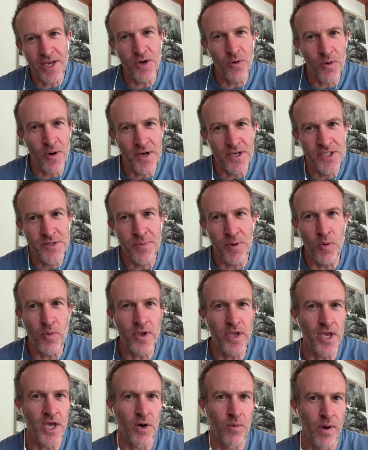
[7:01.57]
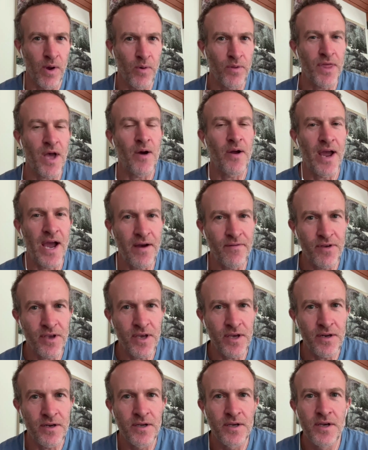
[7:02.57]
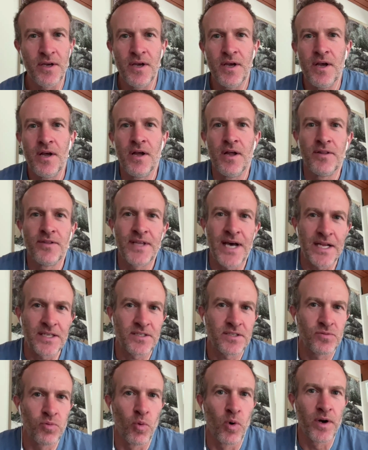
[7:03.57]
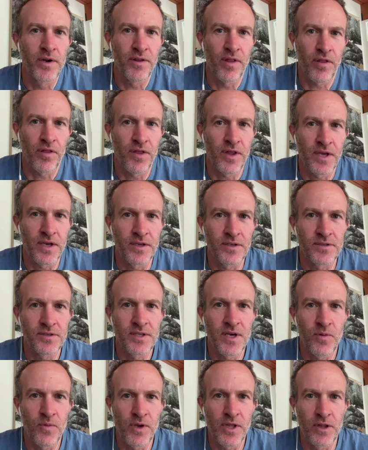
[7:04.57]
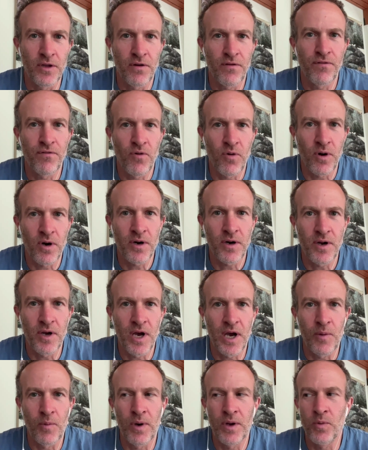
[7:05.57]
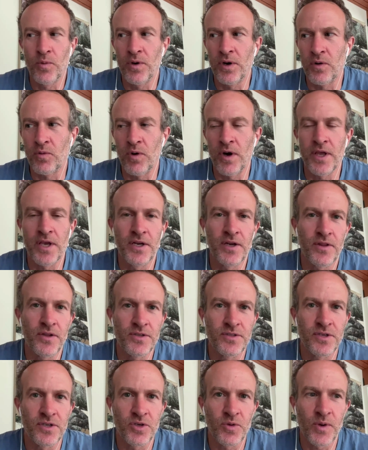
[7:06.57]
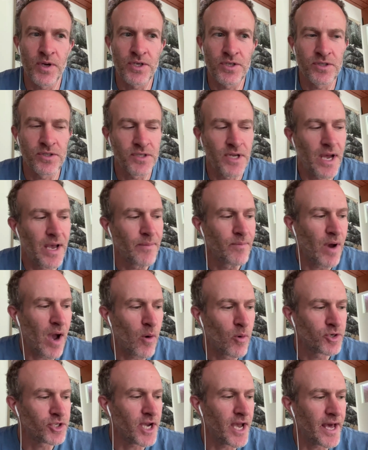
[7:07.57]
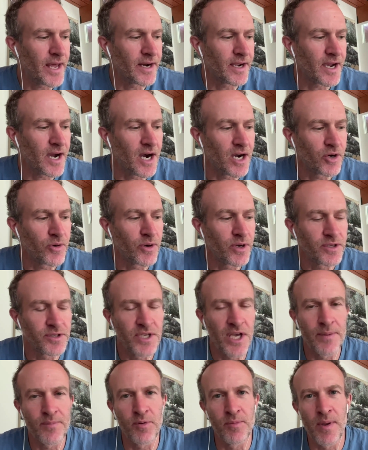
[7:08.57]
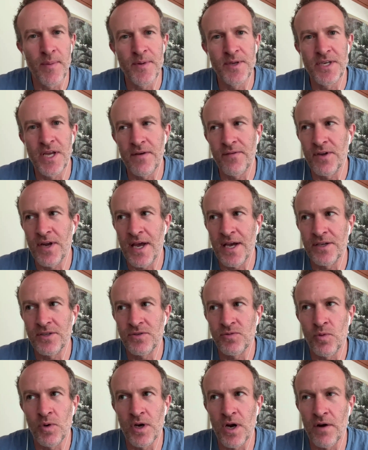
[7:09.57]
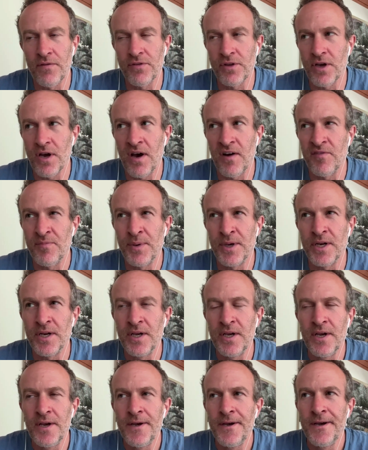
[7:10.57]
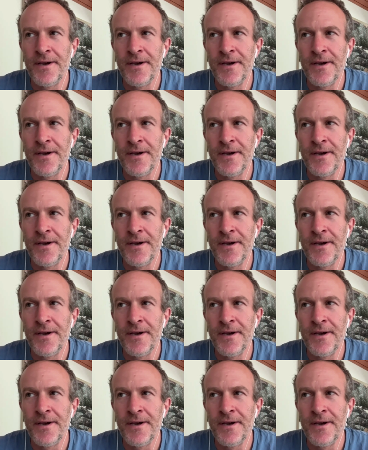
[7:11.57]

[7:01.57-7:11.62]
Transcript: like it was, but we can get away without having it. That's one of the things that we look for when we're running into these situations. I wish I had a concrete example. Maybe David has one off the cuff, but